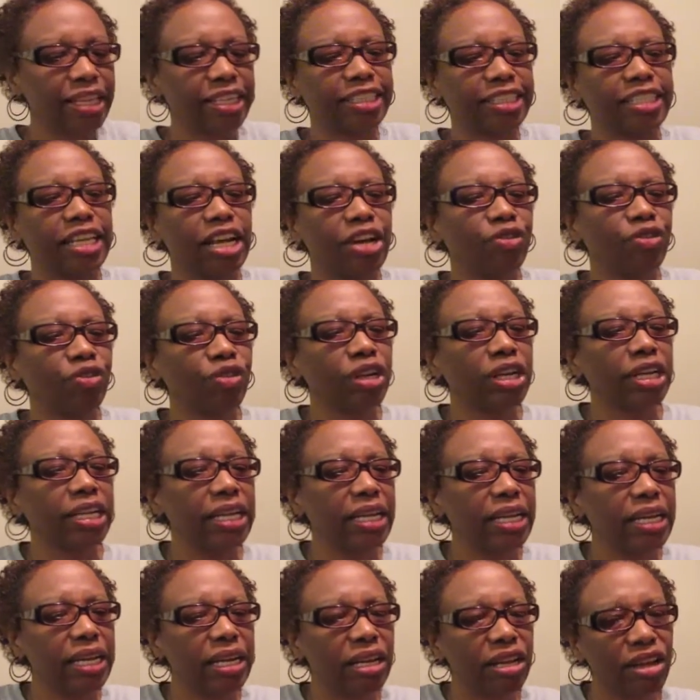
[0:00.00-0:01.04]
Sandra
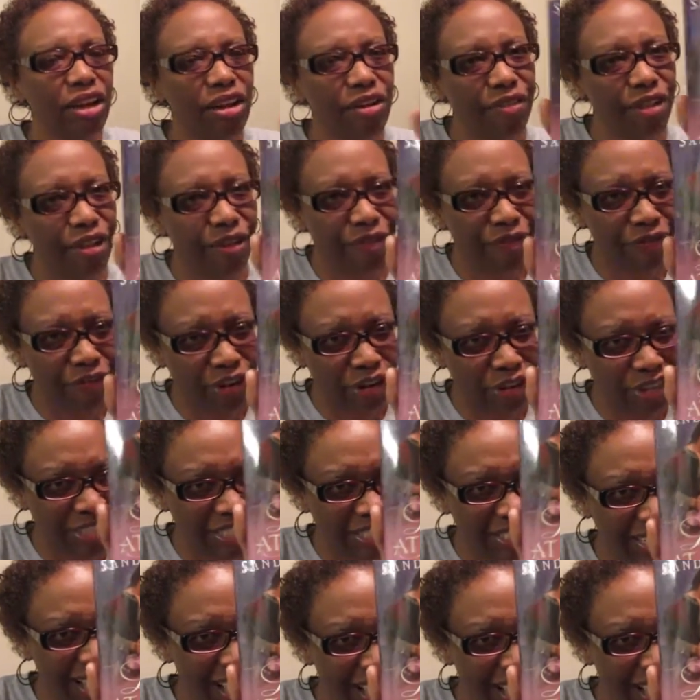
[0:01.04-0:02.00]
Lee, Love at First